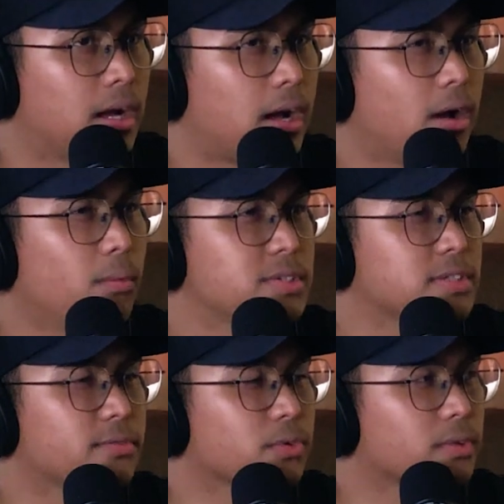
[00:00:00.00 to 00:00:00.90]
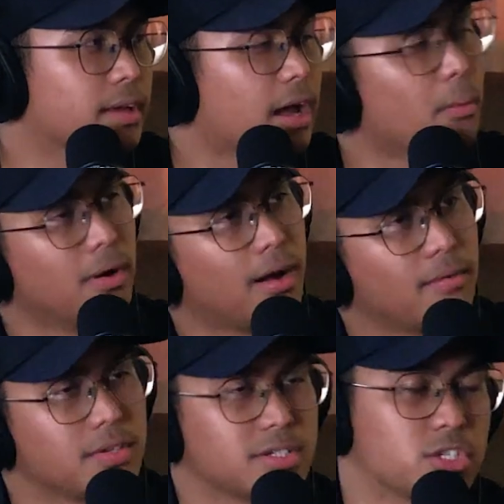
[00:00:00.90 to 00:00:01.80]
How was it for like, well,
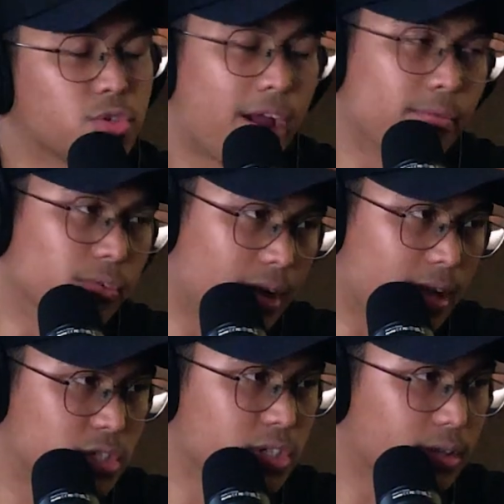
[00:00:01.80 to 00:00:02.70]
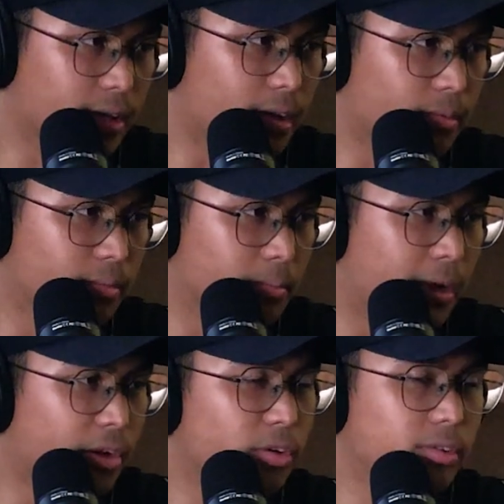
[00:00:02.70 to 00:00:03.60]
obviously travel got shut down, but
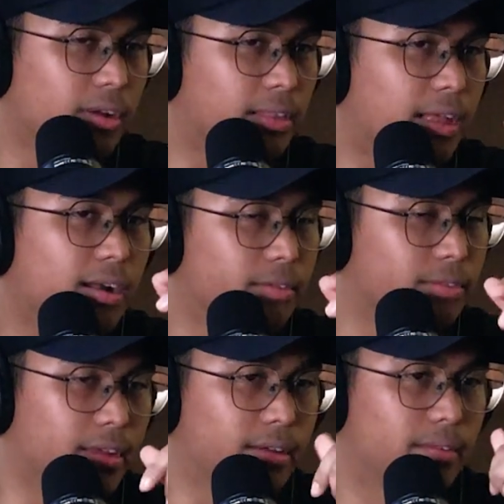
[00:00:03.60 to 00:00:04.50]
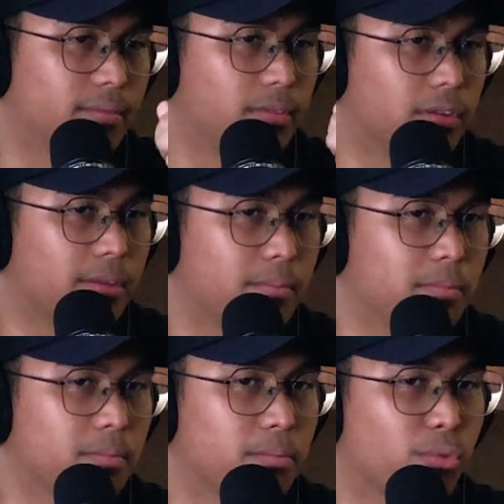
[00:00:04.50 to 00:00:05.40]
I heard a lot of like
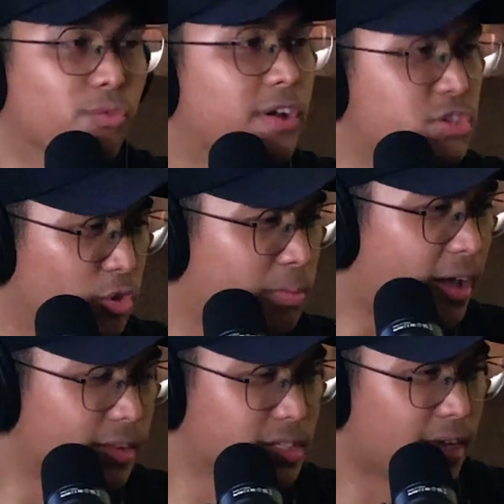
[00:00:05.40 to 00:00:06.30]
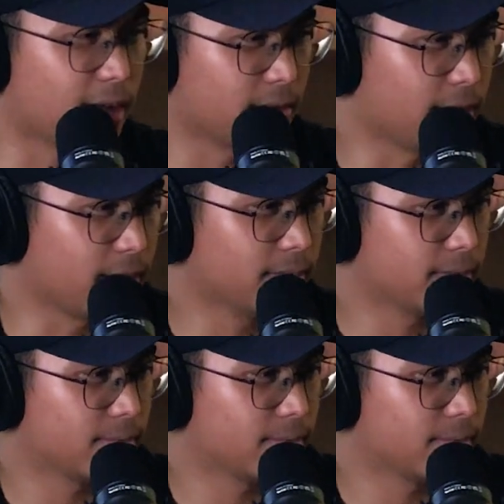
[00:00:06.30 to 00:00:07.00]
professional pilots got like.